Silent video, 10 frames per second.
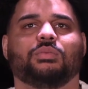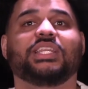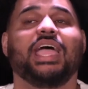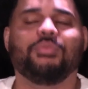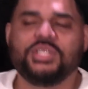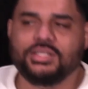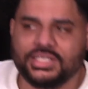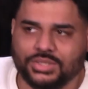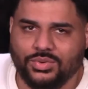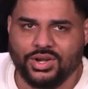everything
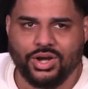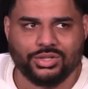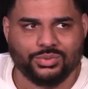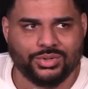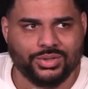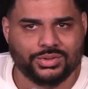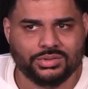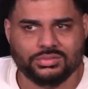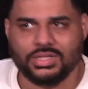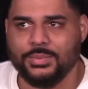that's going on in the world,
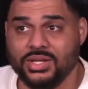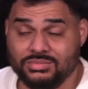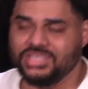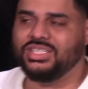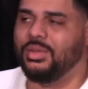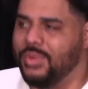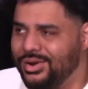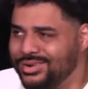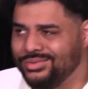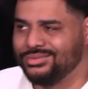I mean, let's say
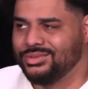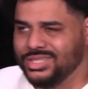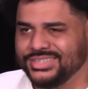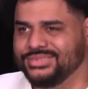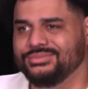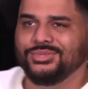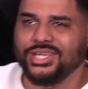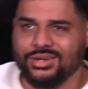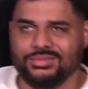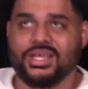America, because we
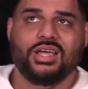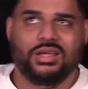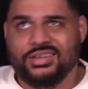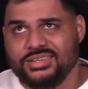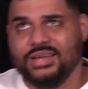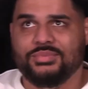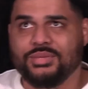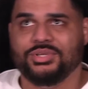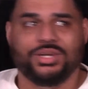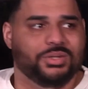get not being
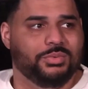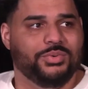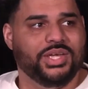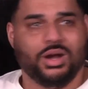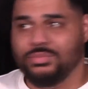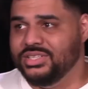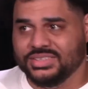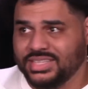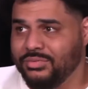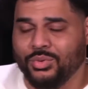political, but we get our
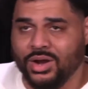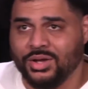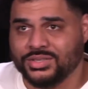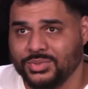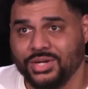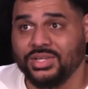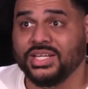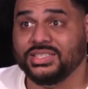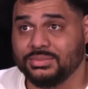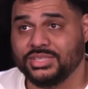business everywhere else. We don't need
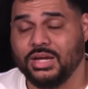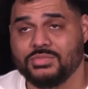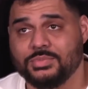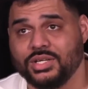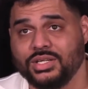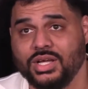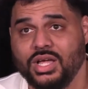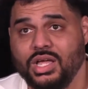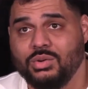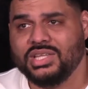it sometimes. But
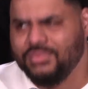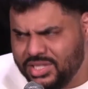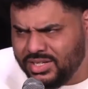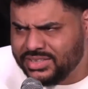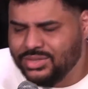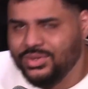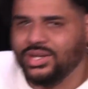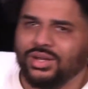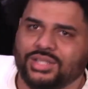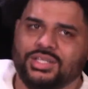with everything that's going
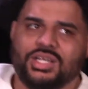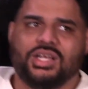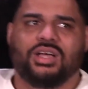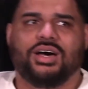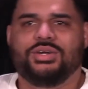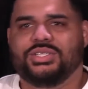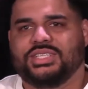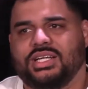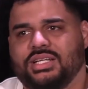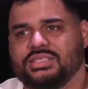on,
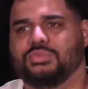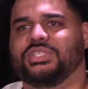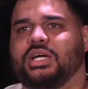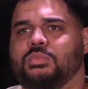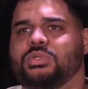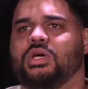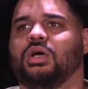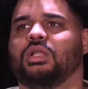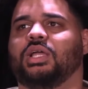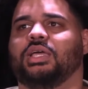understand that sometimes,
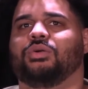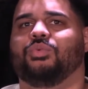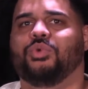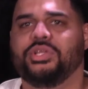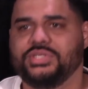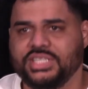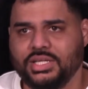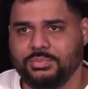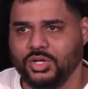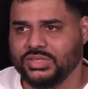like when you see
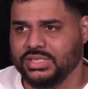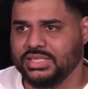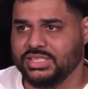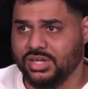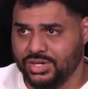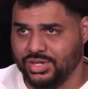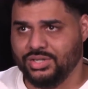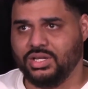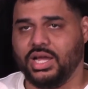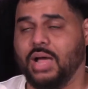a person that's
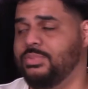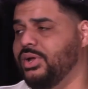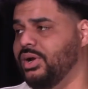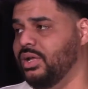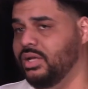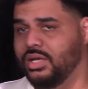younger, like I'm 30,